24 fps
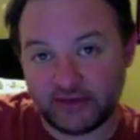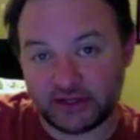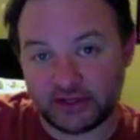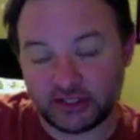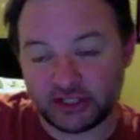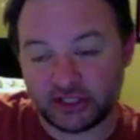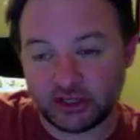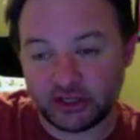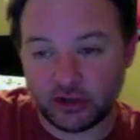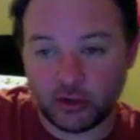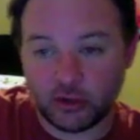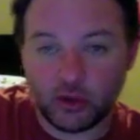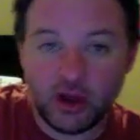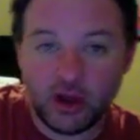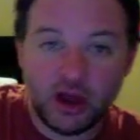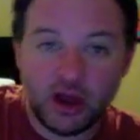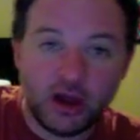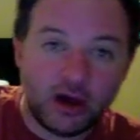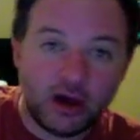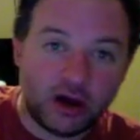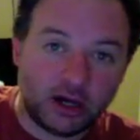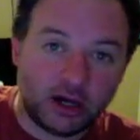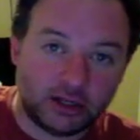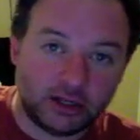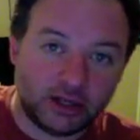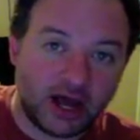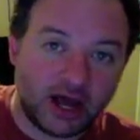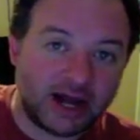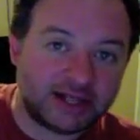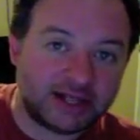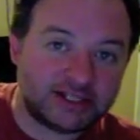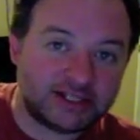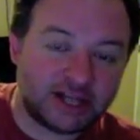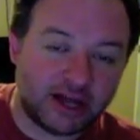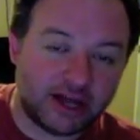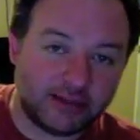And so a lot
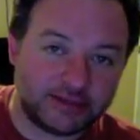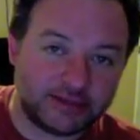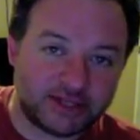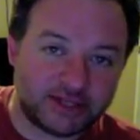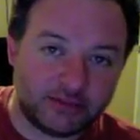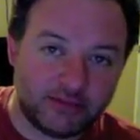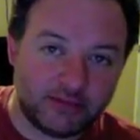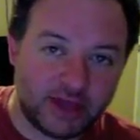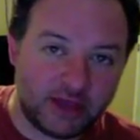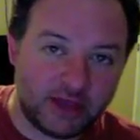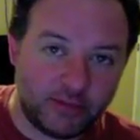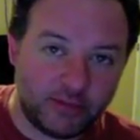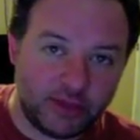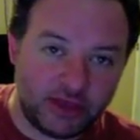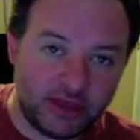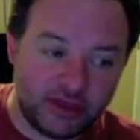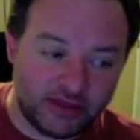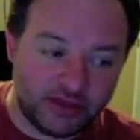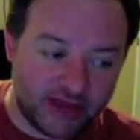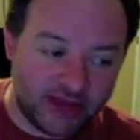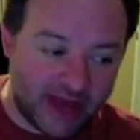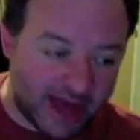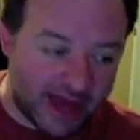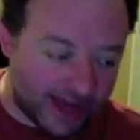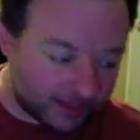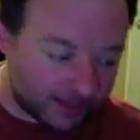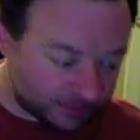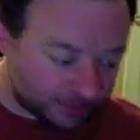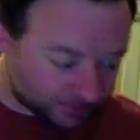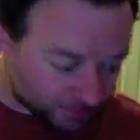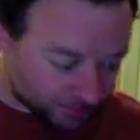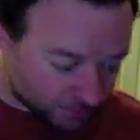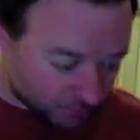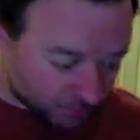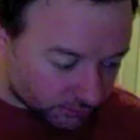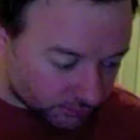of times it may be that
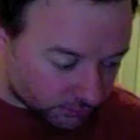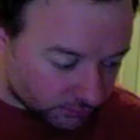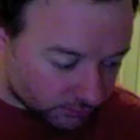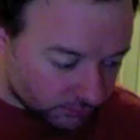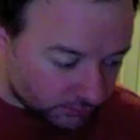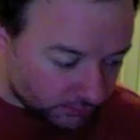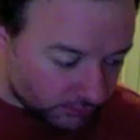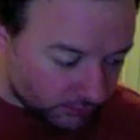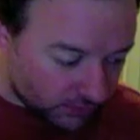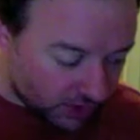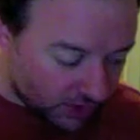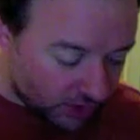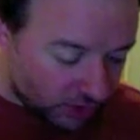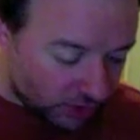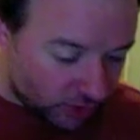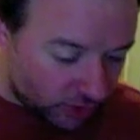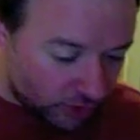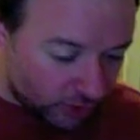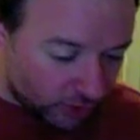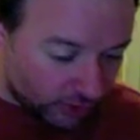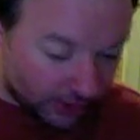a